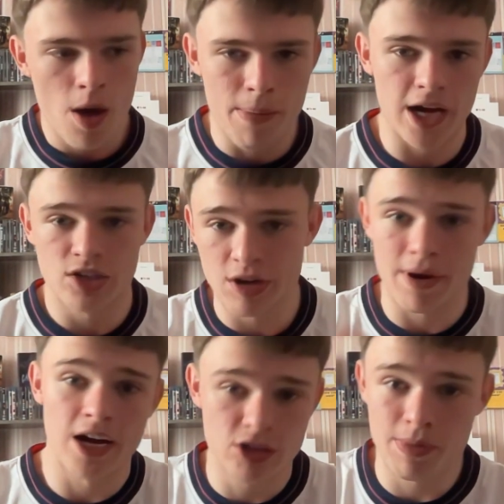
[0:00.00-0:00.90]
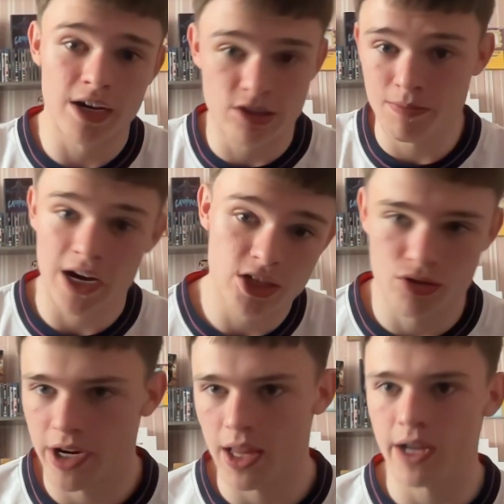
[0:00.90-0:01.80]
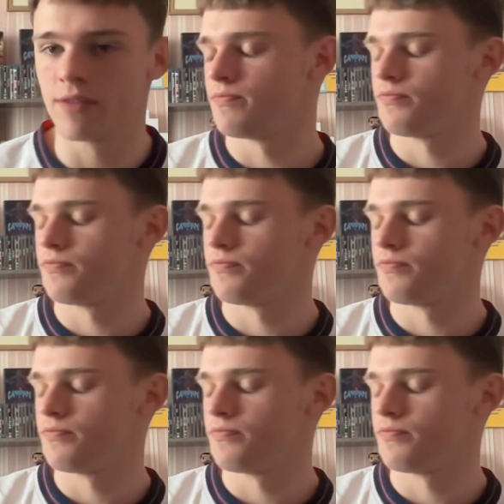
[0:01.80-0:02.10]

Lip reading: Padre, Padre, Padre, Padre. Like,